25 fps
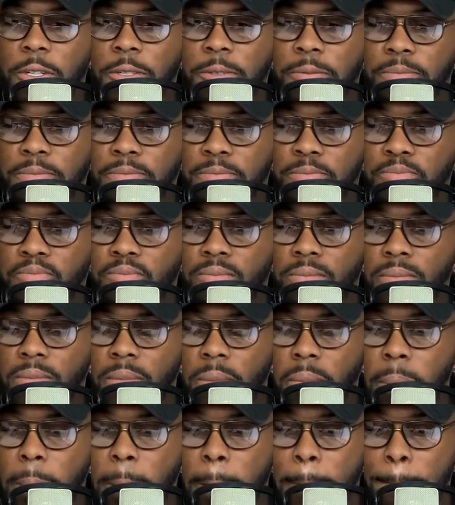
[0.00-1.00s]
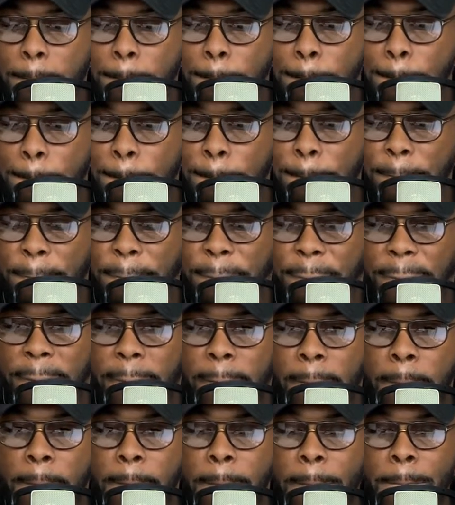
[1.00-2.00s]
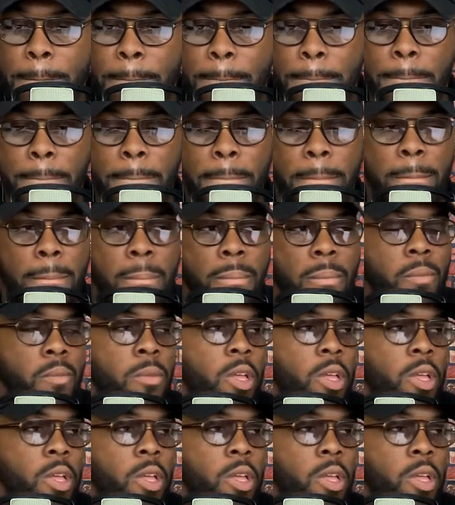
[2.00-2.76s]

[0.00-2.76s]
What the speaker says: cut it out. So basically,